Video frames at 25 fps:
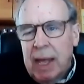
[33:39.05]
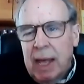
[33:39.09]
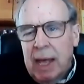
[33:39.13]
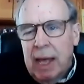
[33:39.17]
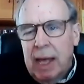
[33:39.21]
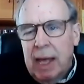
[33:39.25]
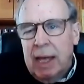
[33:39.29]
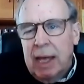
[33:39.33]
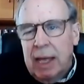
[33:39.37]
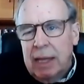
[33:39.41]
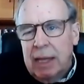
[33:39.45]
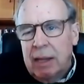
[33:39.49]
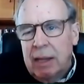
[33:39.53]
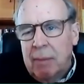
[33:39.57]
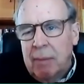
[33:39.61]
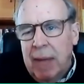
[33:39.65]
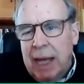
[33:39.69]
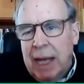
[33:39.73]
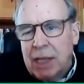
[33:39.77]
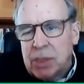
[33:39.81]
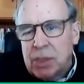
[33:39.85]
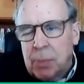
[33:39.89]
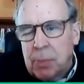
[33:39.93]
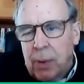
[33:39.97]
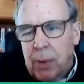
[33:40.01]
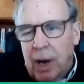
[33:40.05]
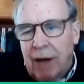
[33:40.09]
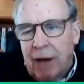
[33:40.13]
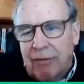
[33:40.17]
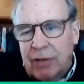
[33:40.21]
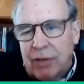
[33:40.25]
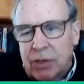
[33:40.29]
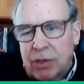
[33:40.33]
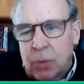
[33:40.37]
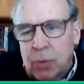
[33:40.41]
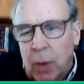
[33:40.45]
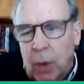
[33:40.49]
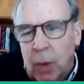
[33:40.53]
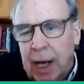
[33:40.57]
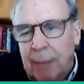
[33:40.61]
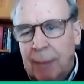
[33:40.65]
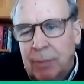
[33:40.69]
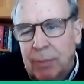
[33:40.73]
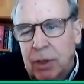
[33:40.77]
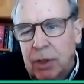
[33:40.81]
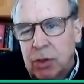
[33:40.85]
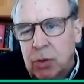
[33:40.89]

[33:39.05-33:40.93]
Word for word: it, the man's profits went up to